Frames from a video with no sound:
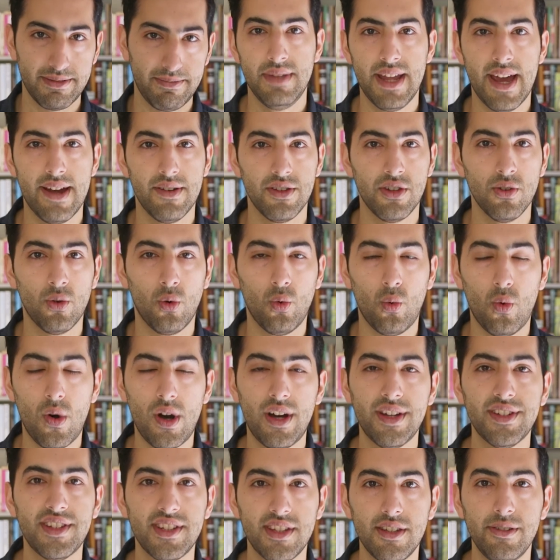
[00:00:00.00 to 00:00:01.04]
Now, you'll
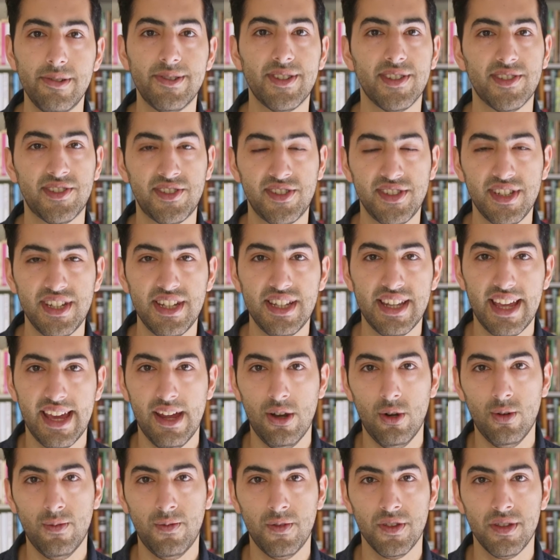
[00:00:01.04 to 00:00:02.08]
want to use a scene
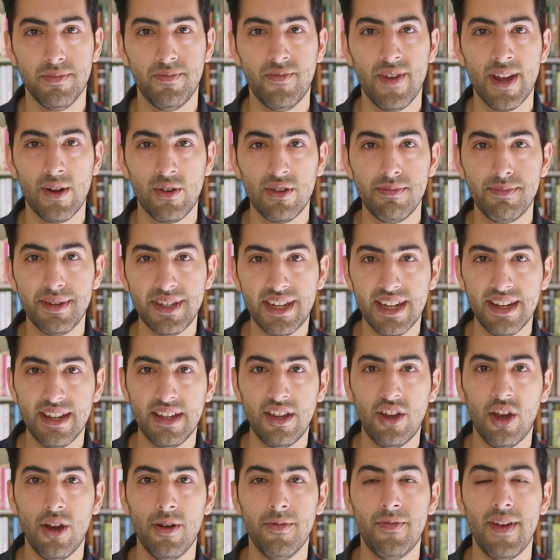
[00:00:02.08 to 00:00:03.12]
header for the very
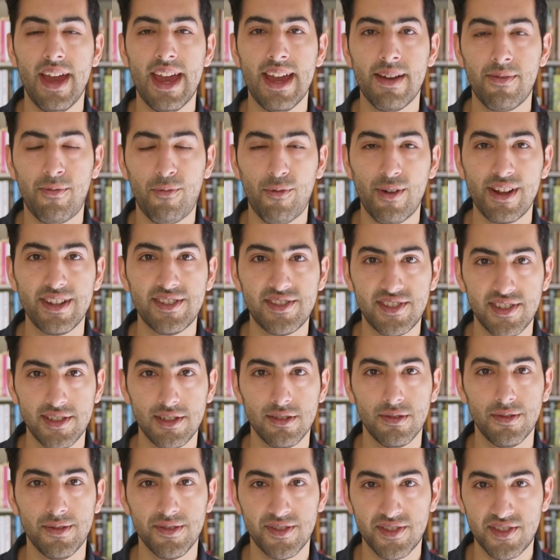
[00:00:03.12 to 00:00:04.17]
beginning of every
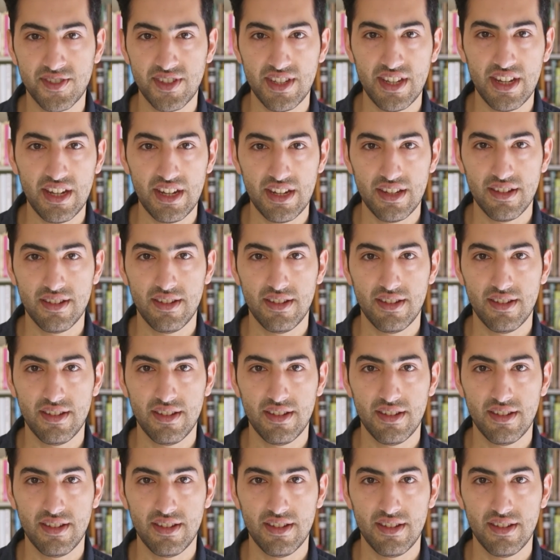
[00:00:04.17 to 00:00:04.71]
single scene.